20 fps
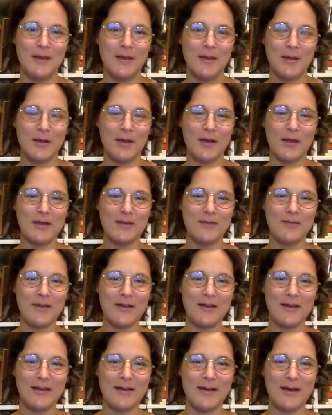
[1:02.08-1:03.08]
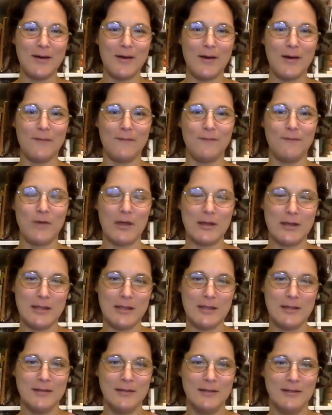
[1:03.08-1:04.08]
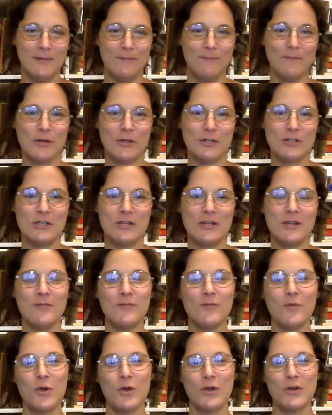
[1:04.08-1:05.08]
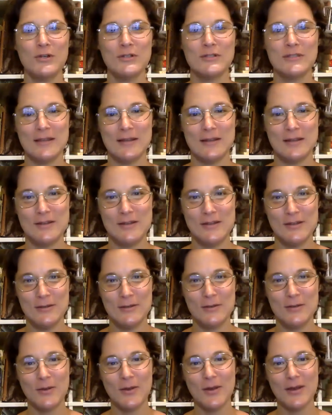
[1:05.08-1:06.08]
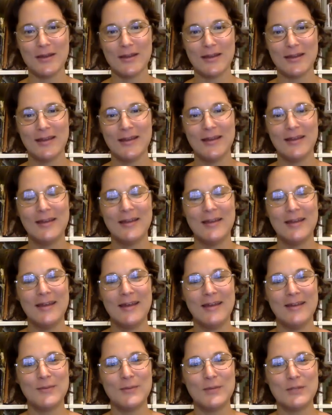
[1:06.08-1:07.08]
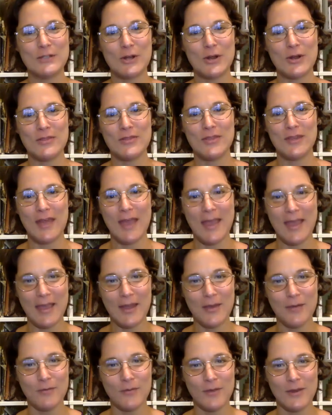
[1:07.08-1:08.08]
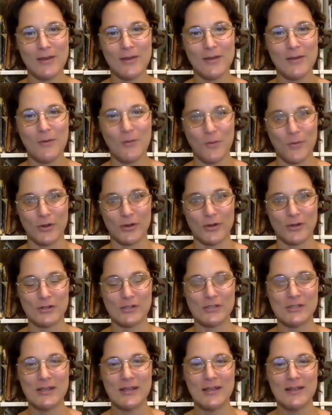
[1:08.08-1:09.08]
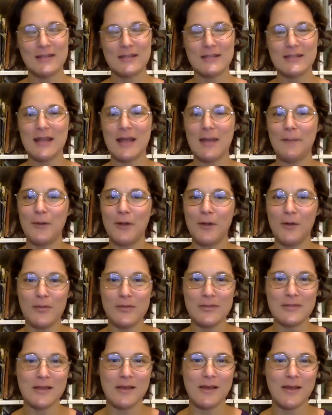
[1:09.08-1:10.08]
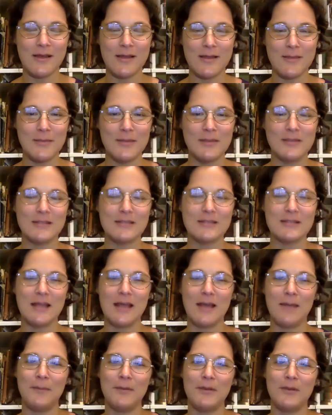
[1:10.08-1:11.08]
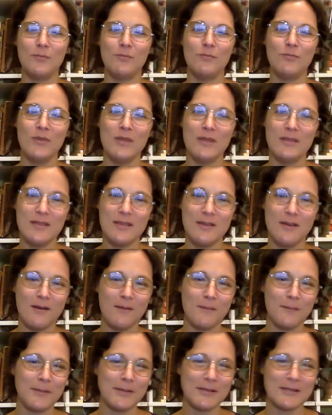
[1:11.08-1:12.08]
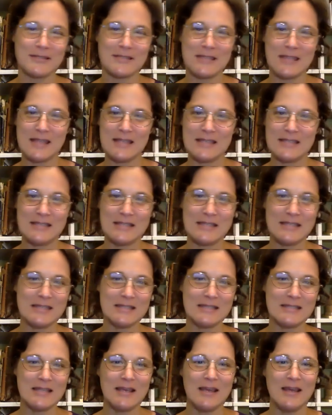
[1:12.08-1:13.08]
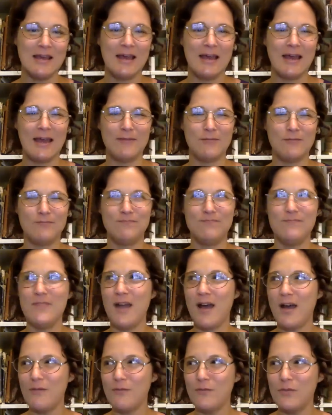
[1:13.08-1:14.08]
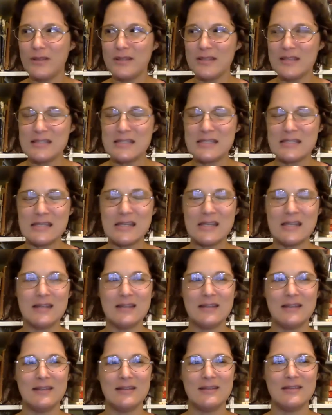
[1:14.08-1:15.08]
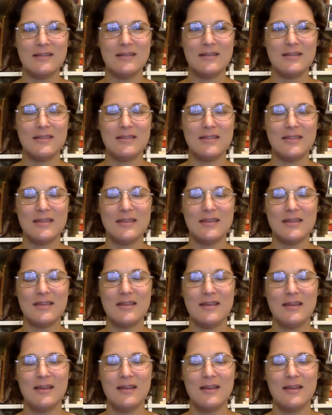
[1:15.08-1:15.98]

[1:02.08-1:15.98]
kind of a funny version of orders in New York, which are the handwritten orders. It doesn't happen all the time. It doesn't happen in really complex cases. Have not really seen it in the